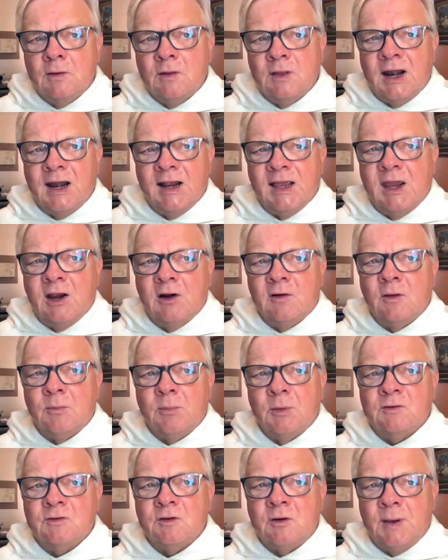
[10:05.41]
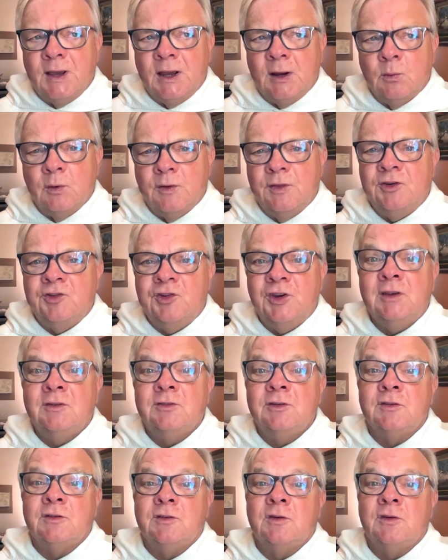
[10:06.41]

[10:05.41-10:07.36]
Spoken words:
I cared the most about were the Jesus